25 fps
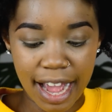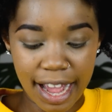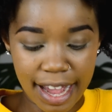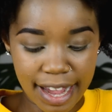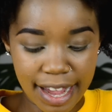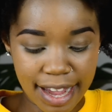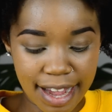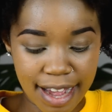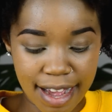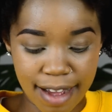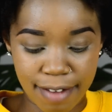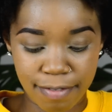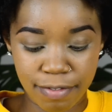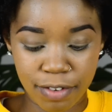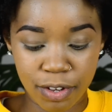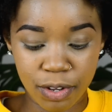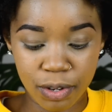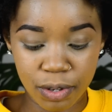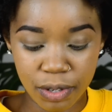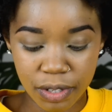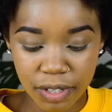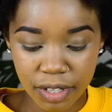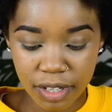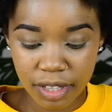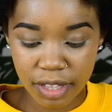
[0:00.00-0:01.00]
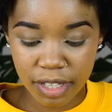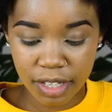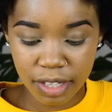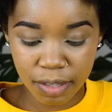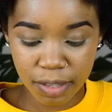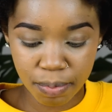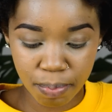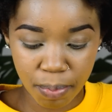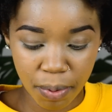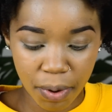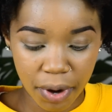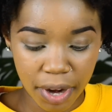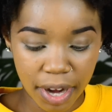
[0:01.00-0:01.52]
I have used this
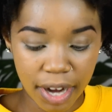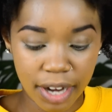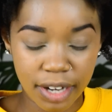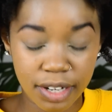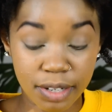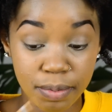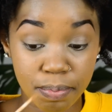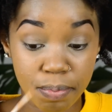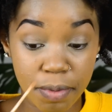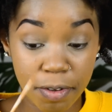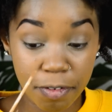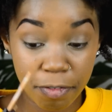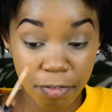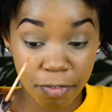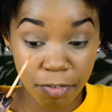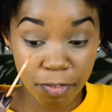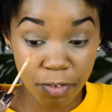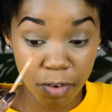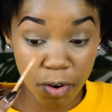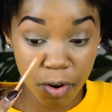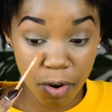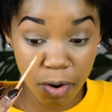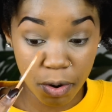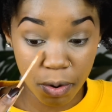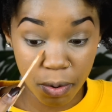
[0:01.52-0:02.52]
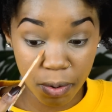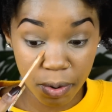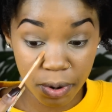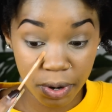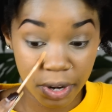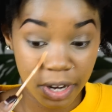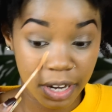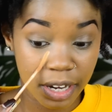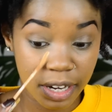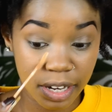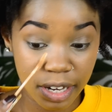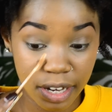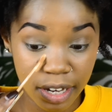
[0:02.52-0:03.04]
product before
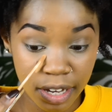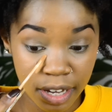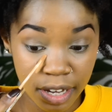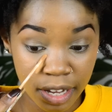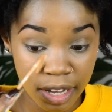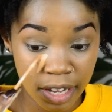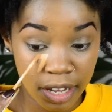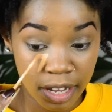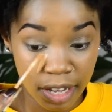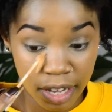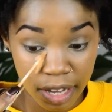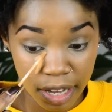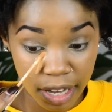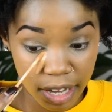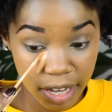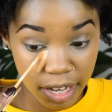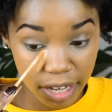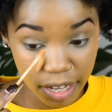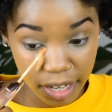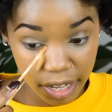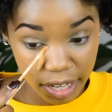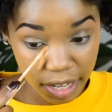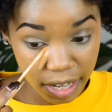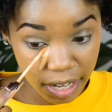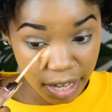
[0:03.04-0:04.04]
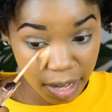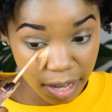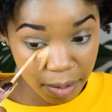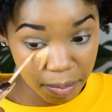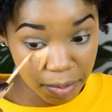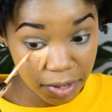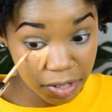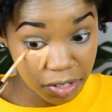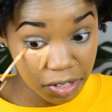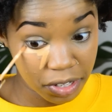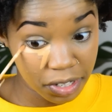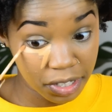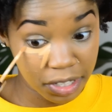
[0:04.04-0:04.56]
already. Let me
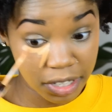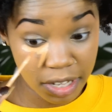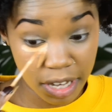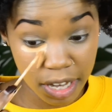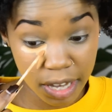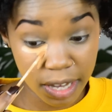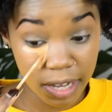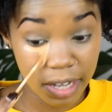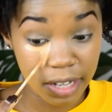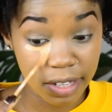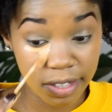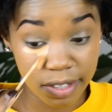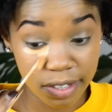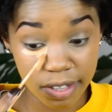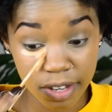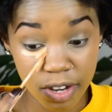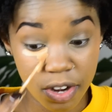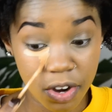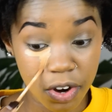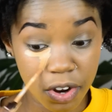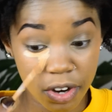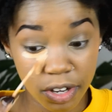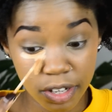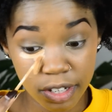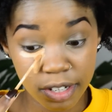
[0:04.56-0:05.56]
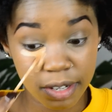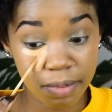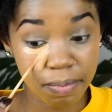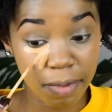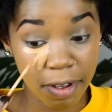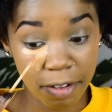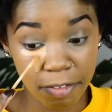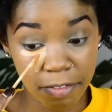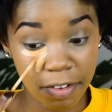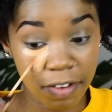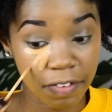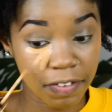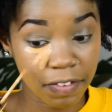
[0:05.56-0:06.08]
just say it's not my
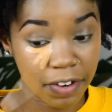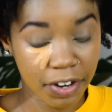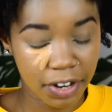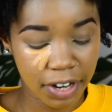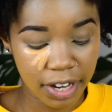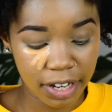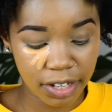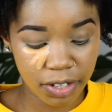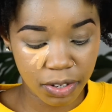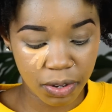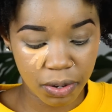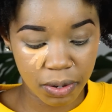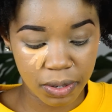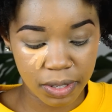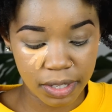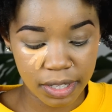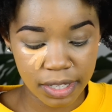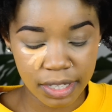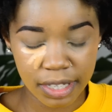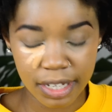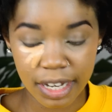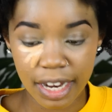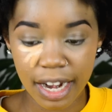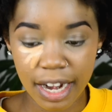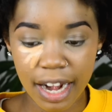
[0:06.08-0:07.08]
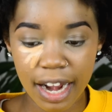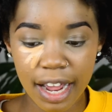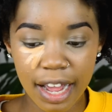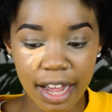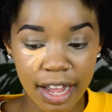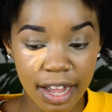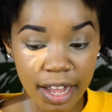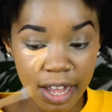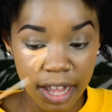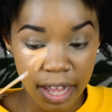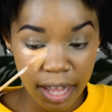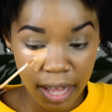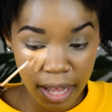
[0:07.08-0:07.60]
favorite
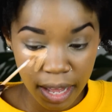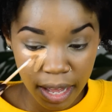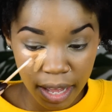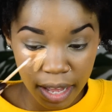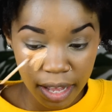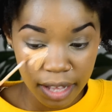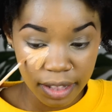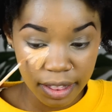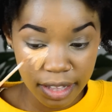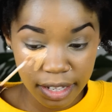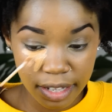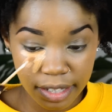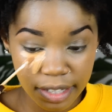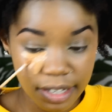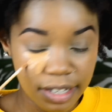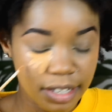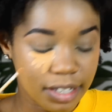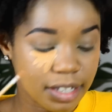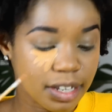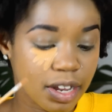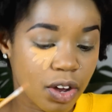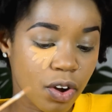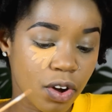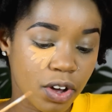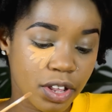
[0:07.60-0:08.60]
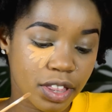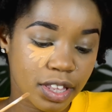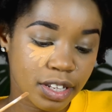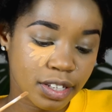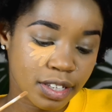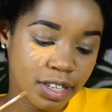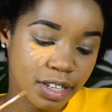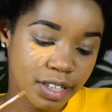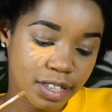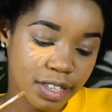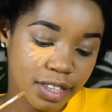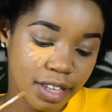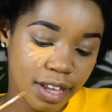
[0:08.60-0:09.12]
concealer. This is
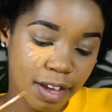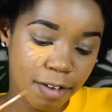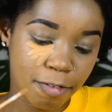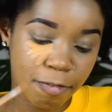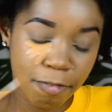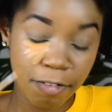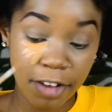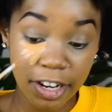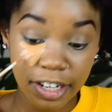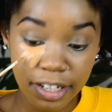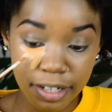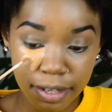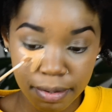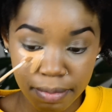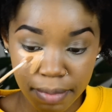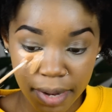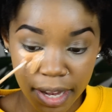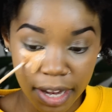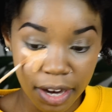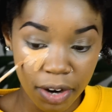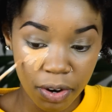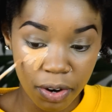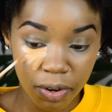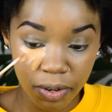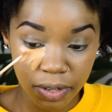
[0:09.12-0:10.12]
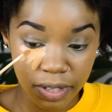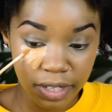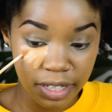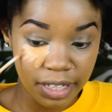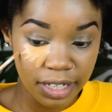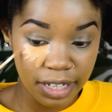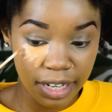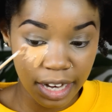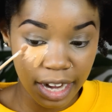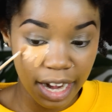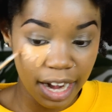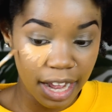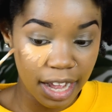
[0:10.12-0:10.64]
the Fit Me
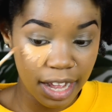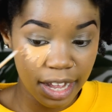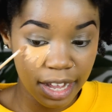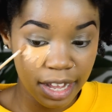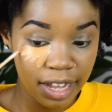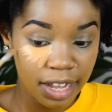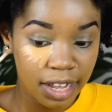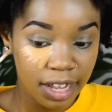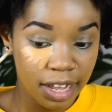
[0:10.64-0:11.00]
concealer.